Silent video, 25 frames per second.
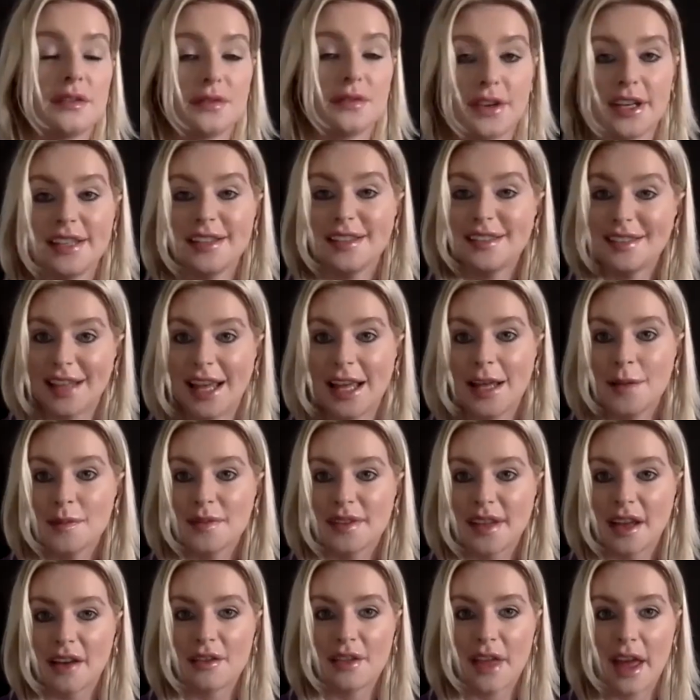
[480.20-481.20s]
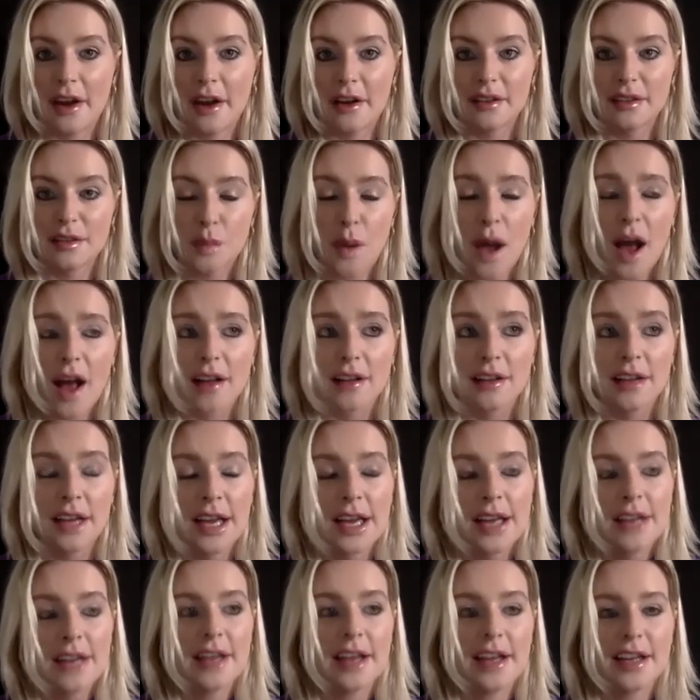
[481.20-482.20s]
free schemes out there as well
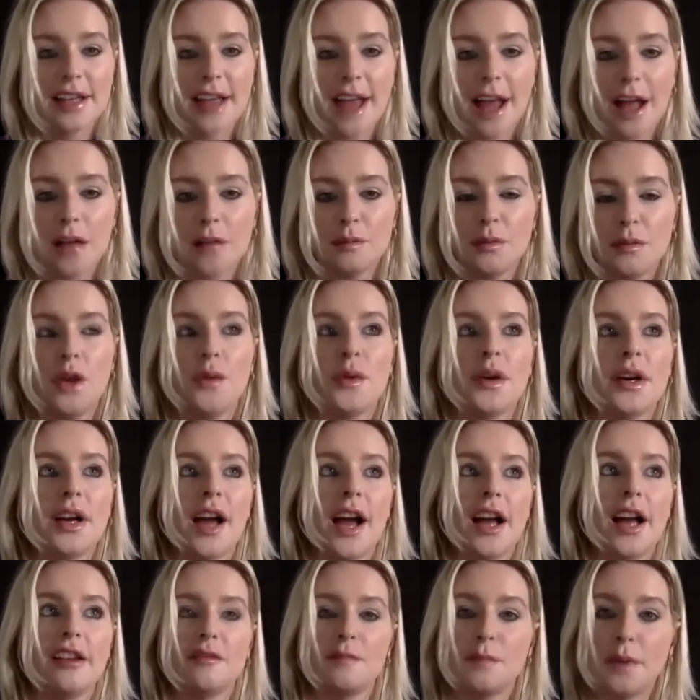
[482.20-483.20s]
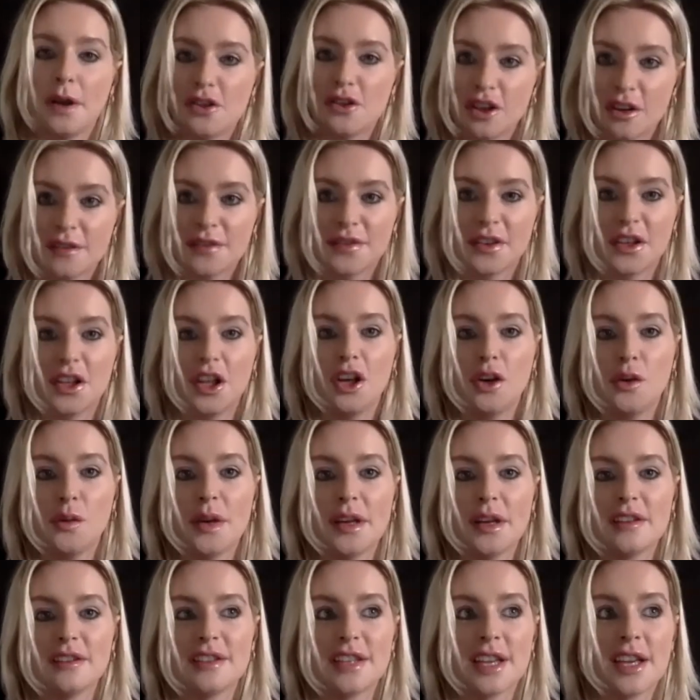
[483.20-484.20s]
that can help you and kind of budget for you
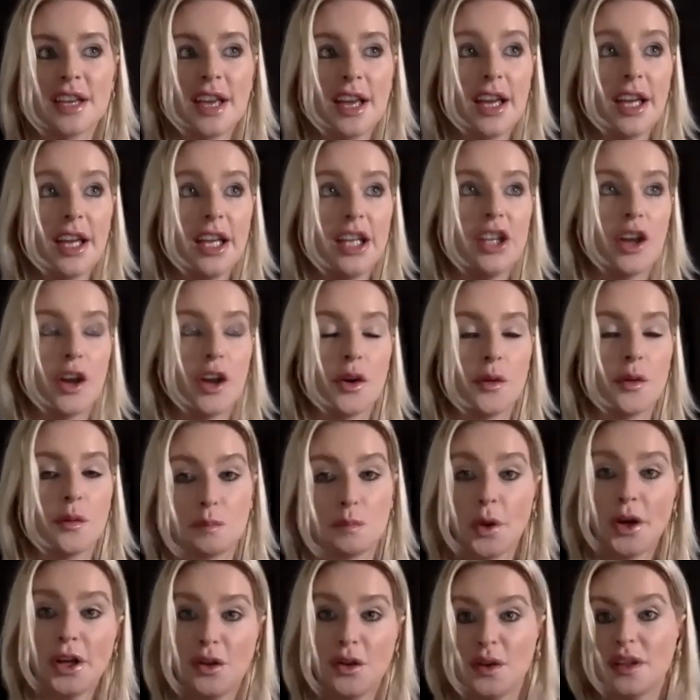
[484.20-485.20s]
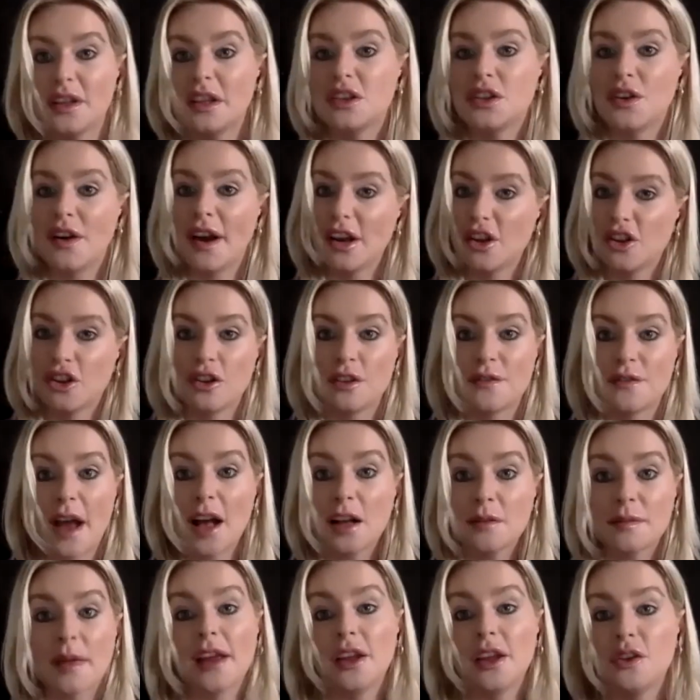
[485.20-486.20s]
and, you know, point you in the direction of
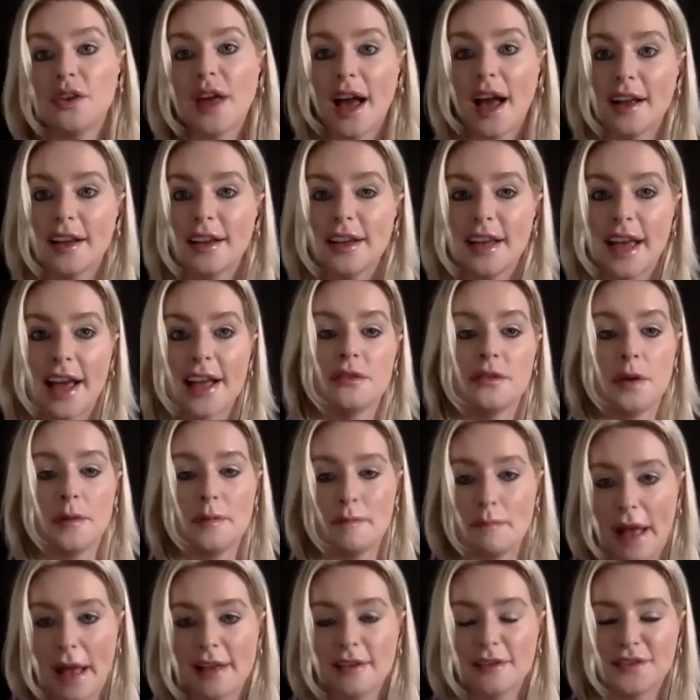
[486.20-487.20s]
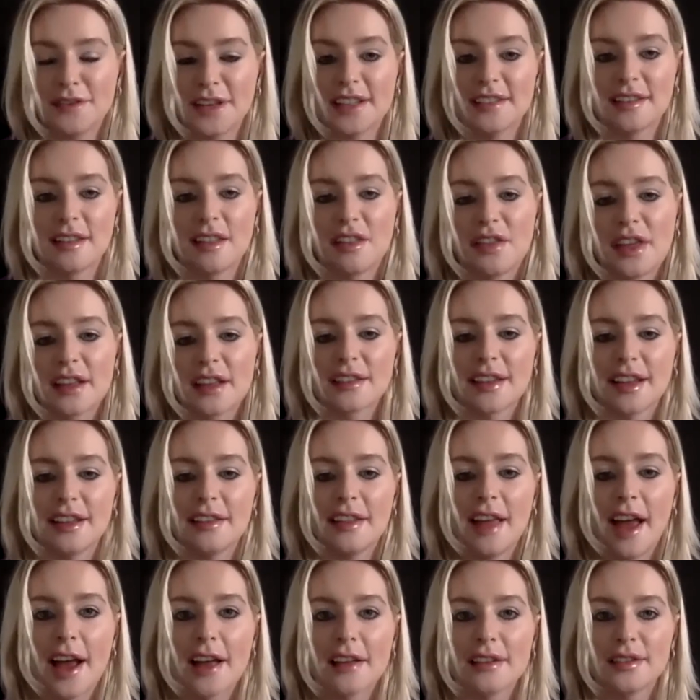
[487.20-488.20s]
help that you can get and benefits and things like
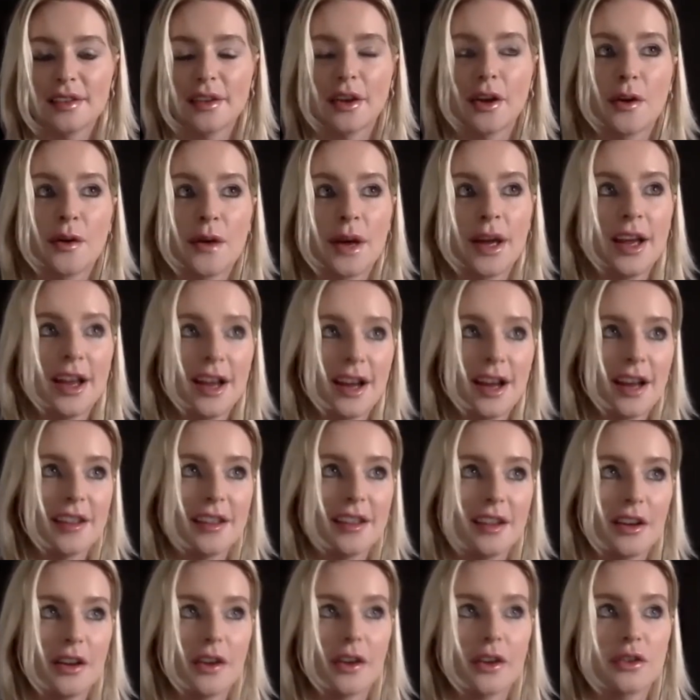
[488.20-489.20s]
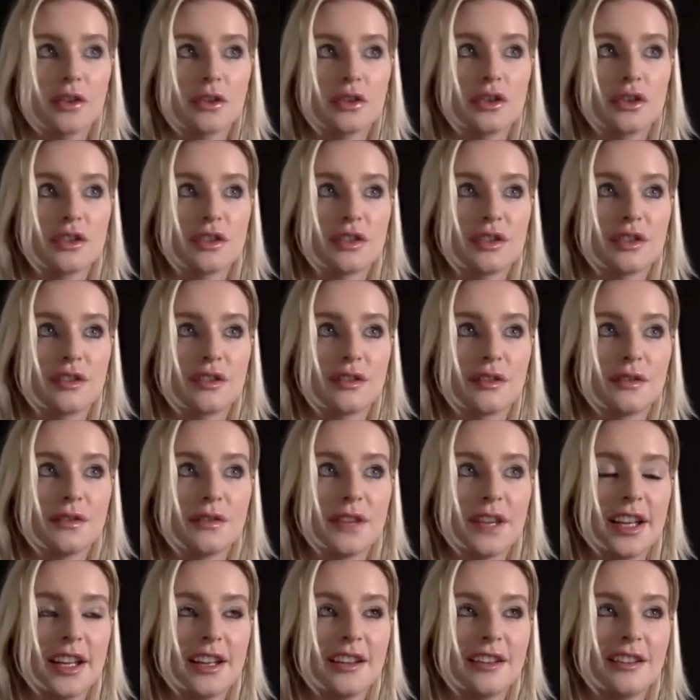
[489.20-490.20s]
that. So I think just
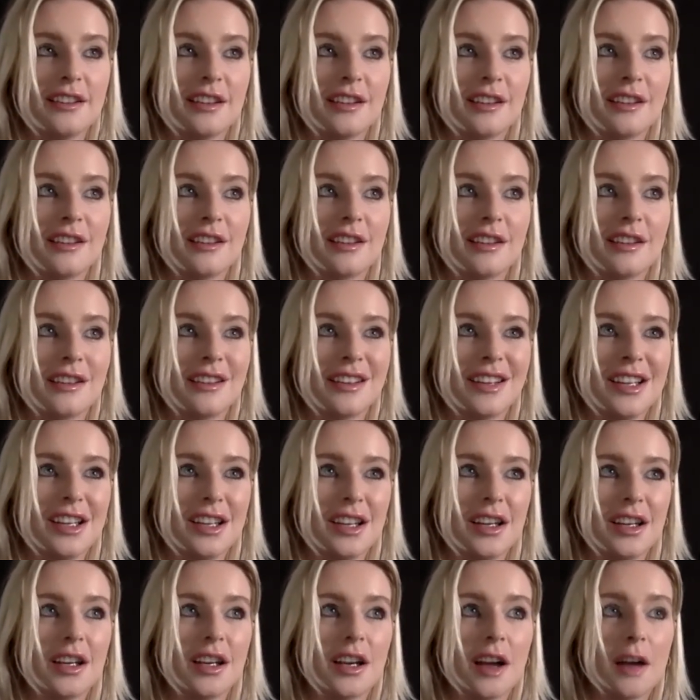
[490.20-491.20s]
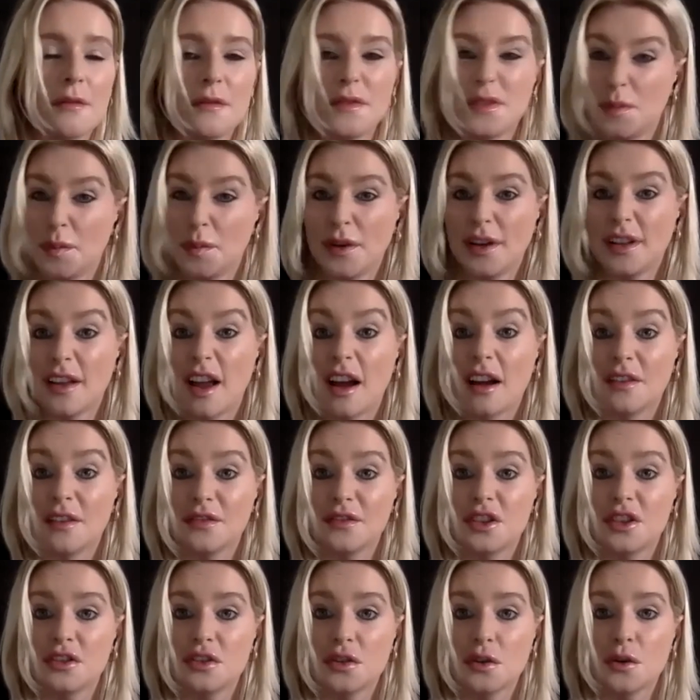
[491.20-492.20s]
feeling comfortable enough
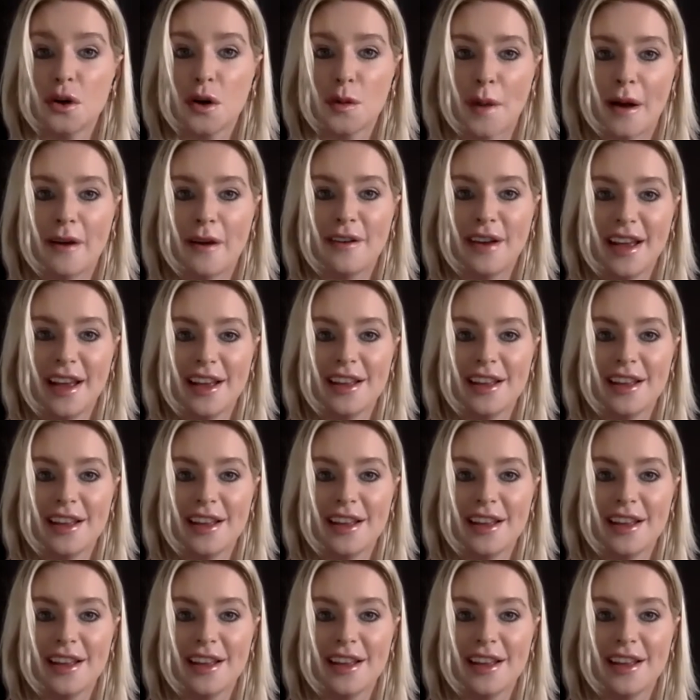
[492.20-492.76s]
to talk about it